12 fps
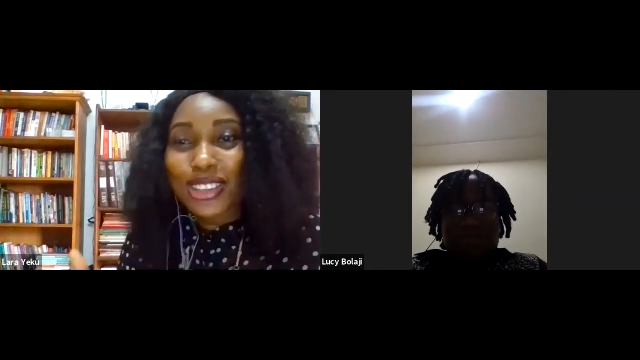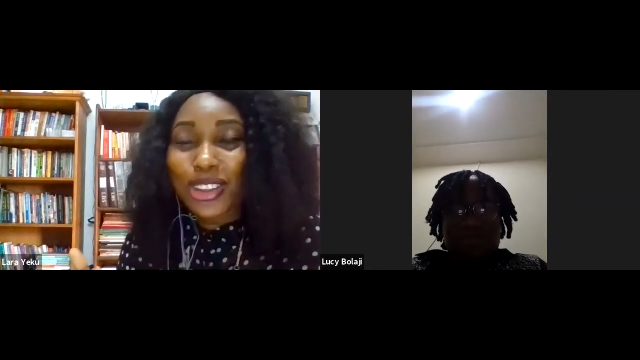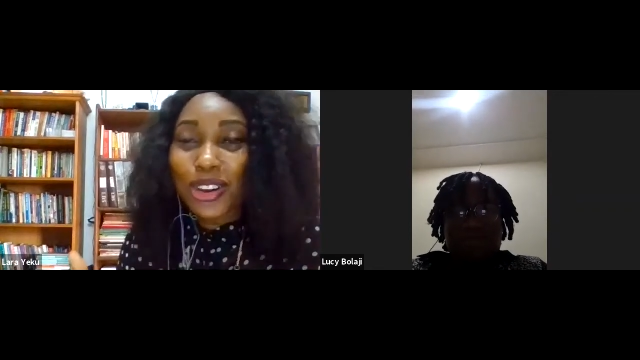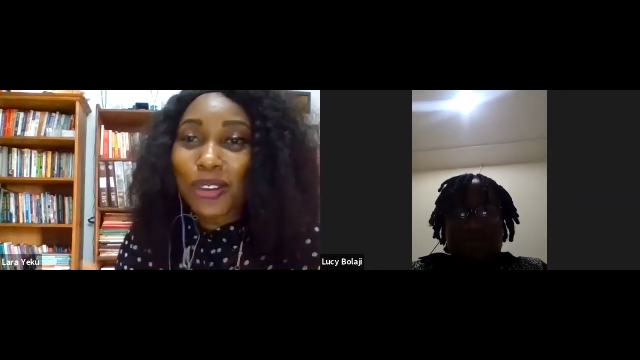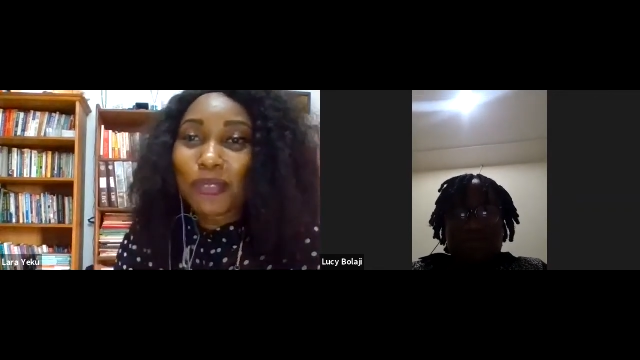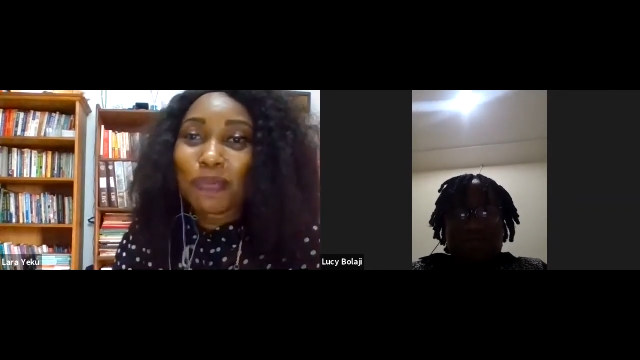
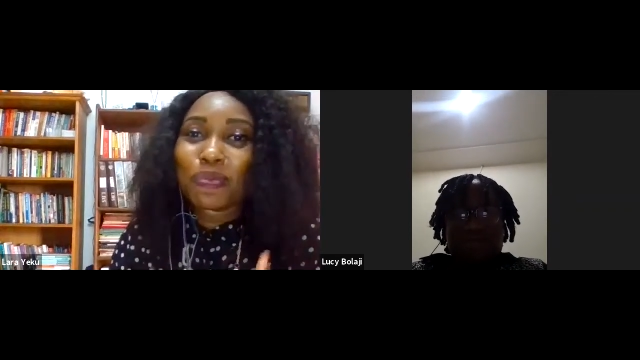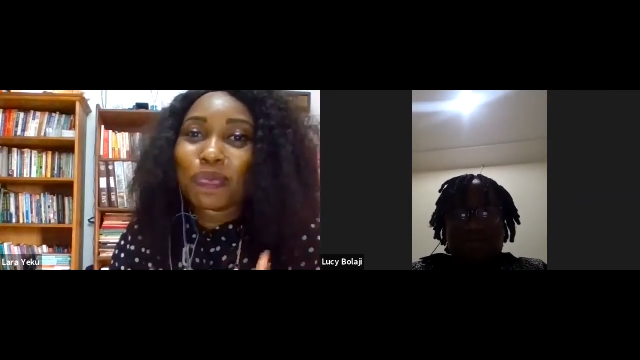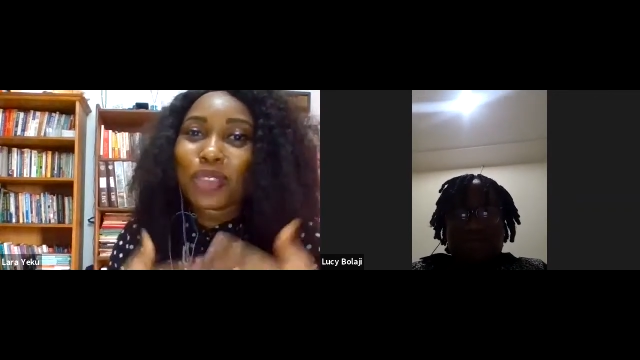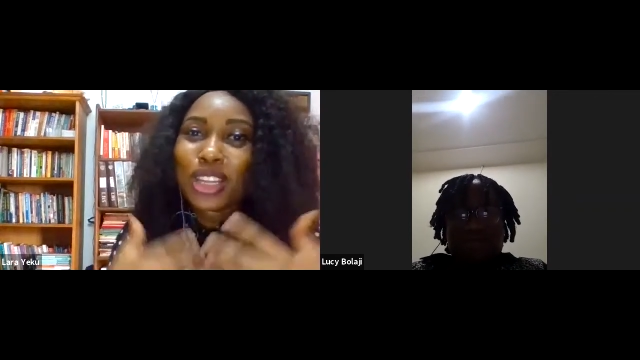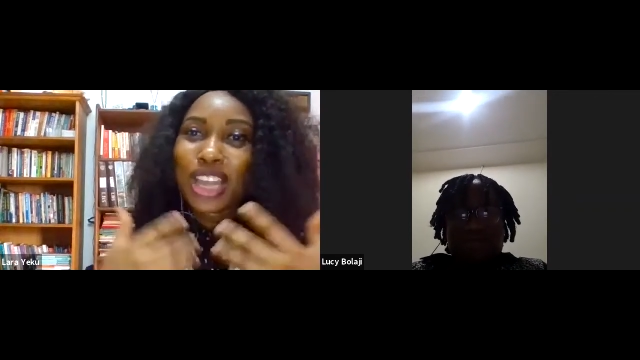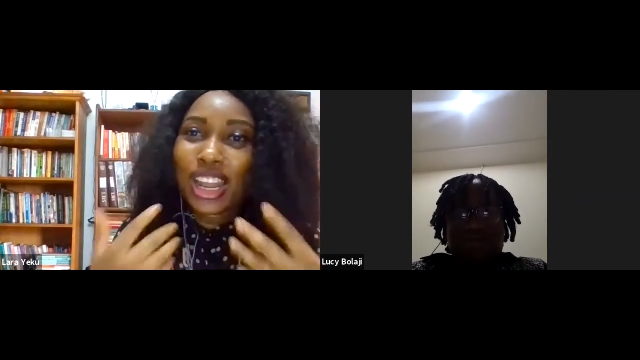So
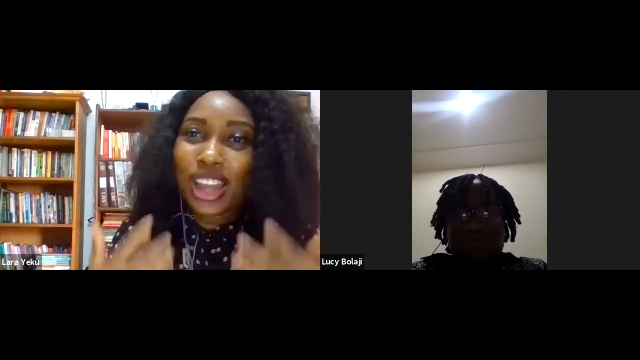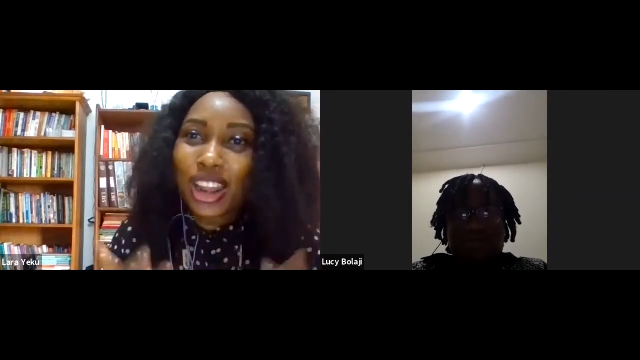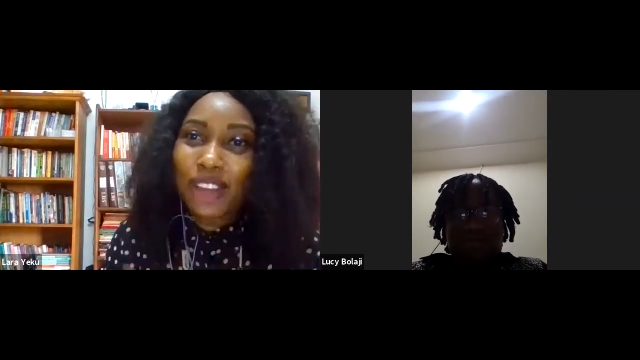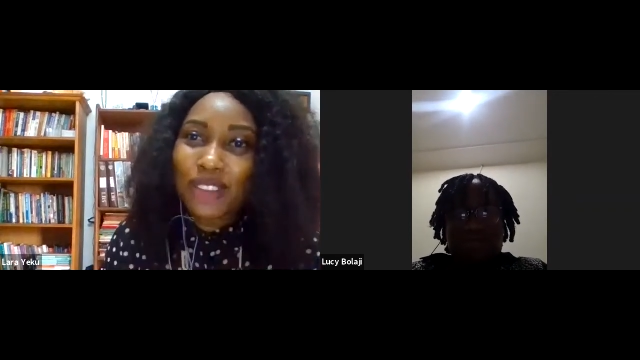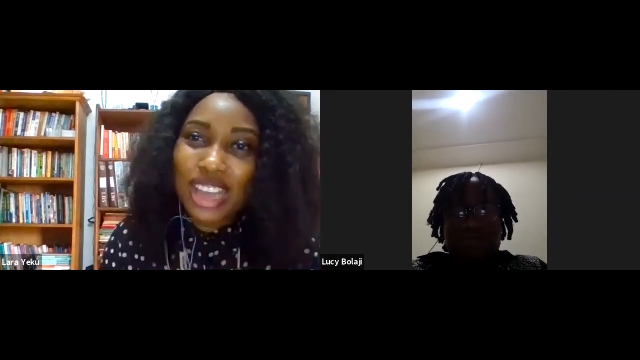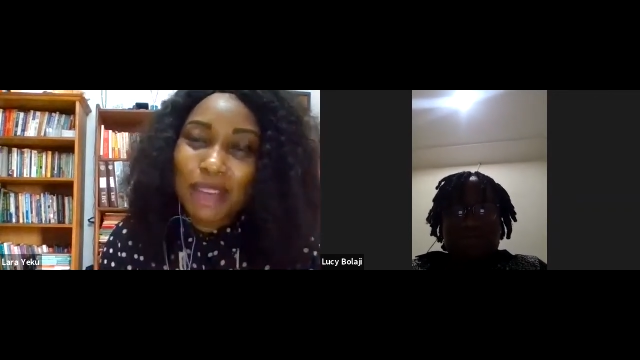a lot
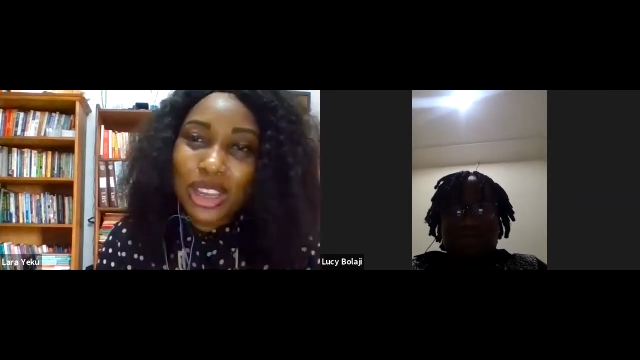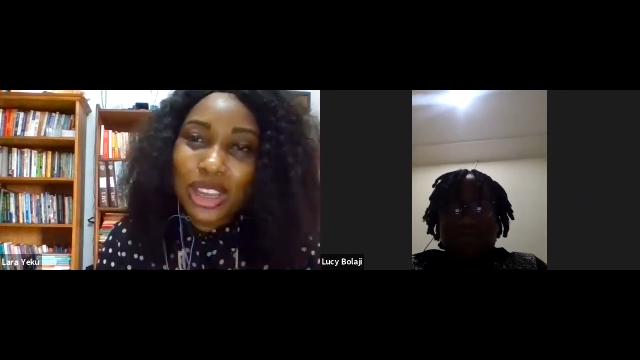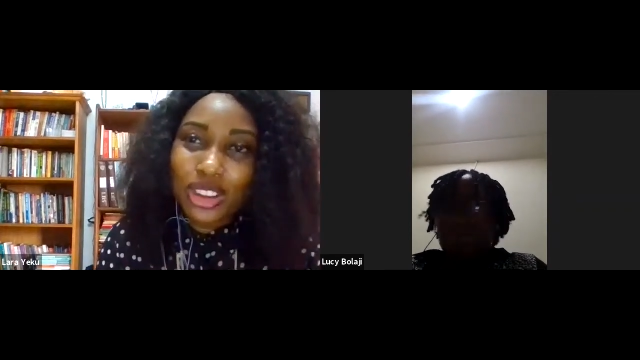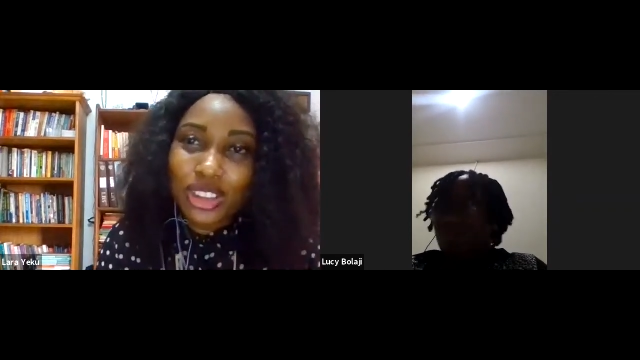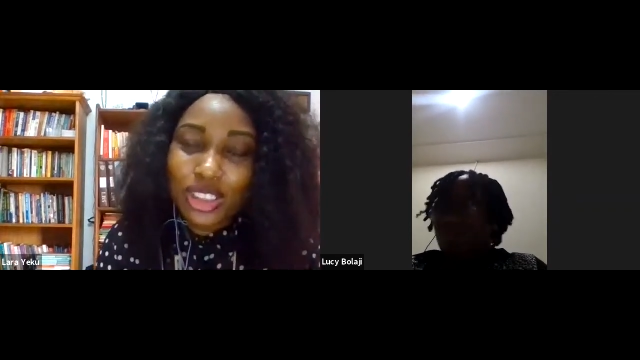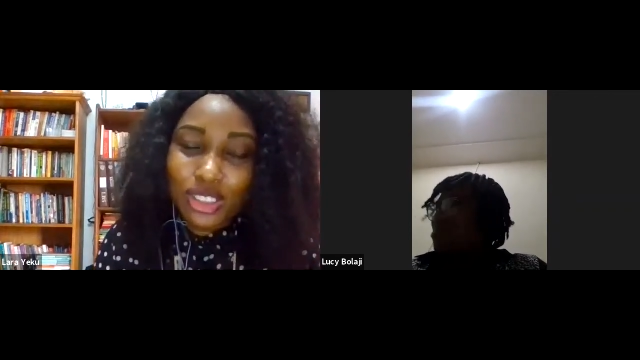of us have been
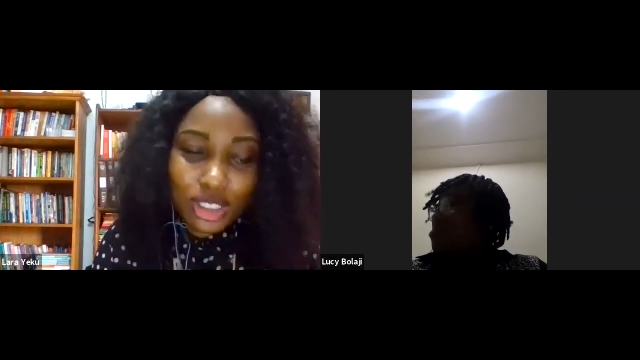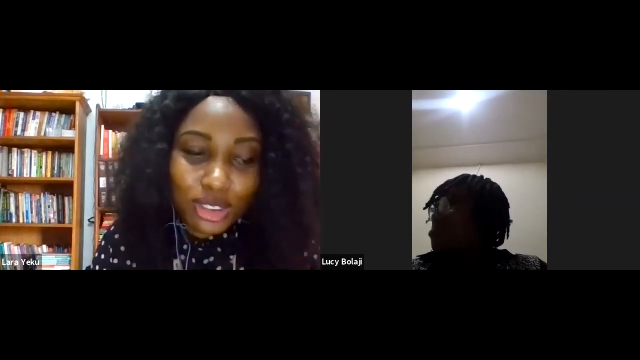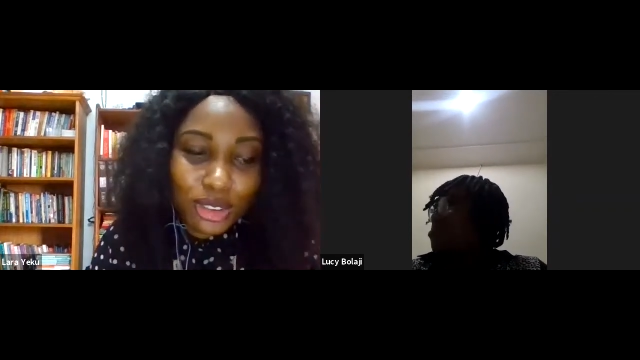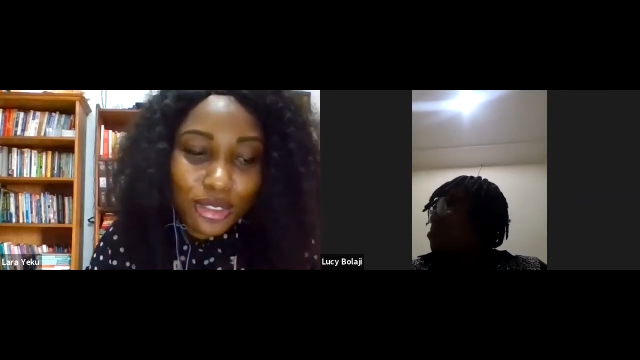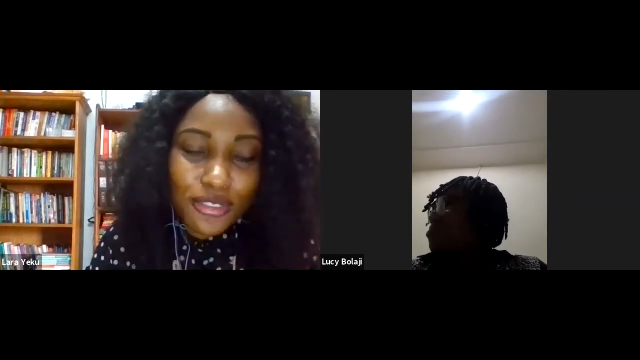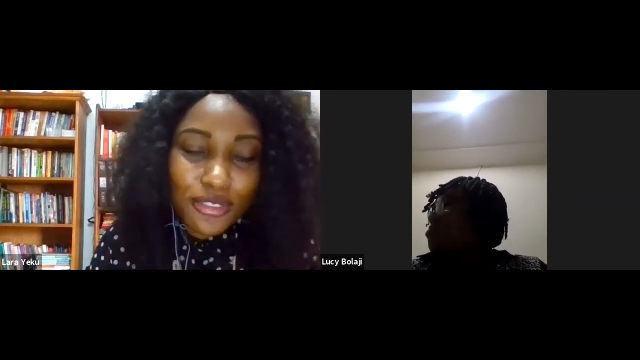conditioned
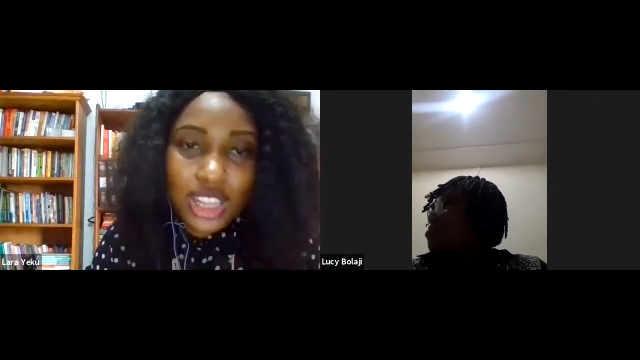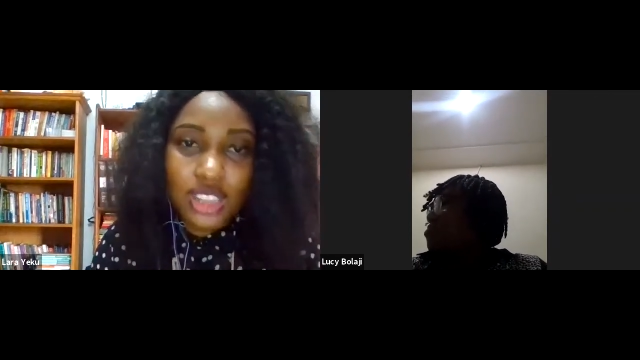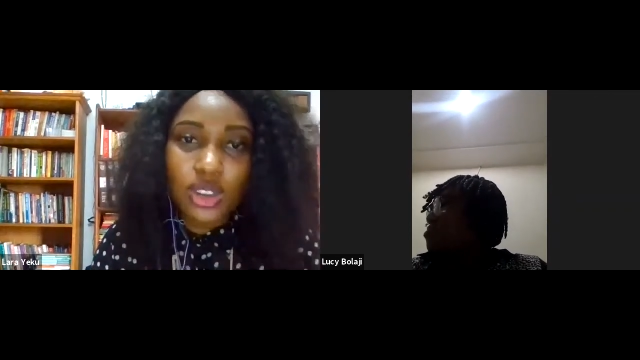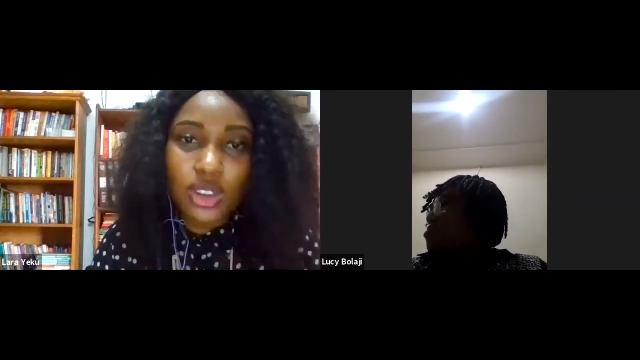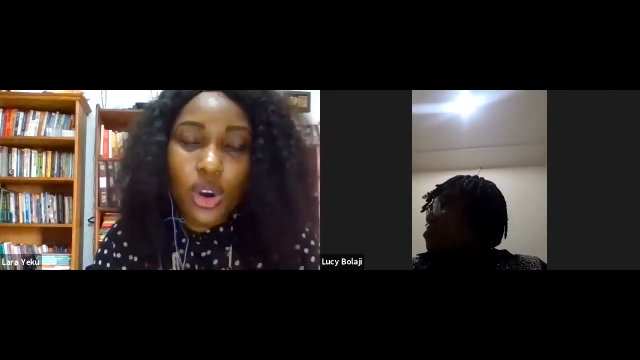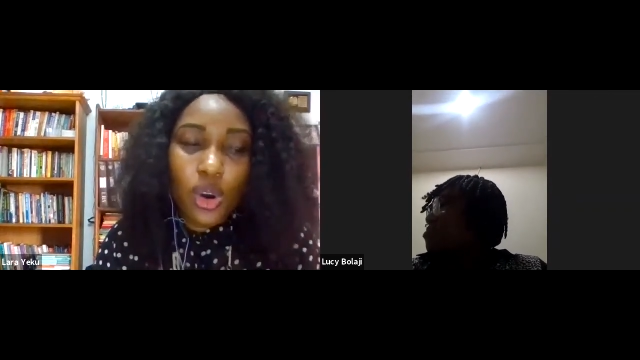to
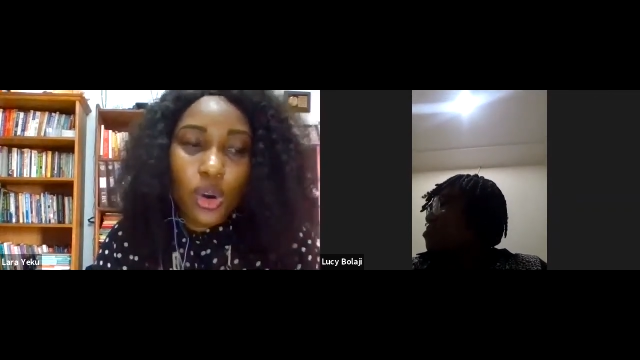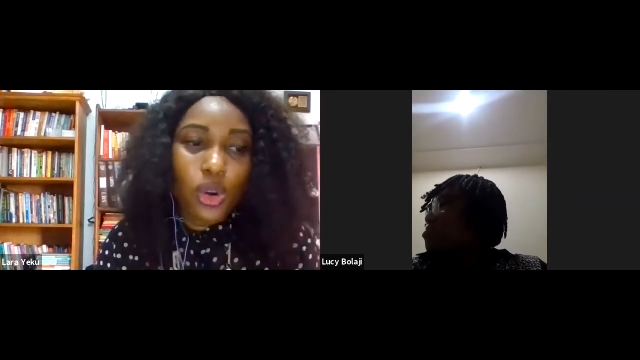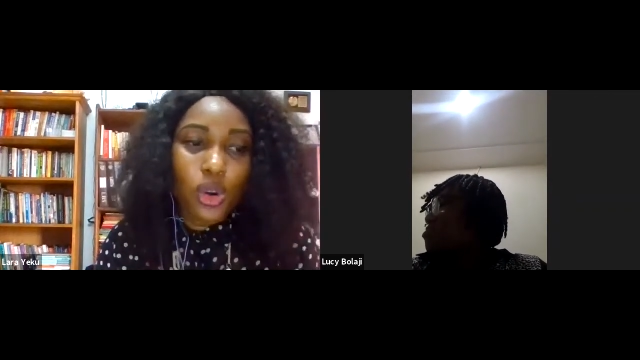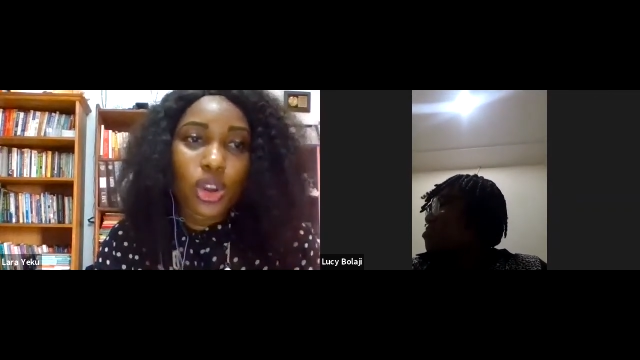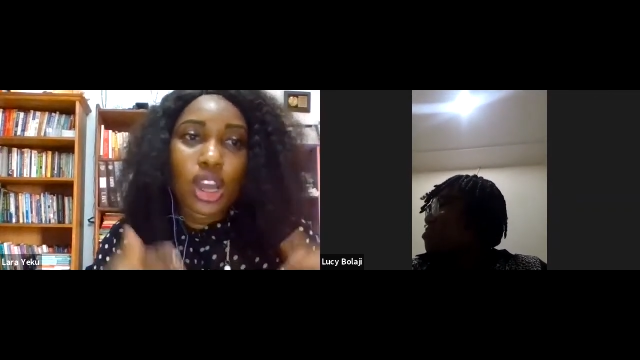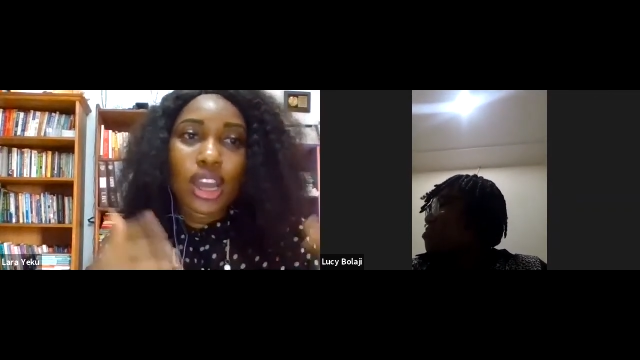feel, oh,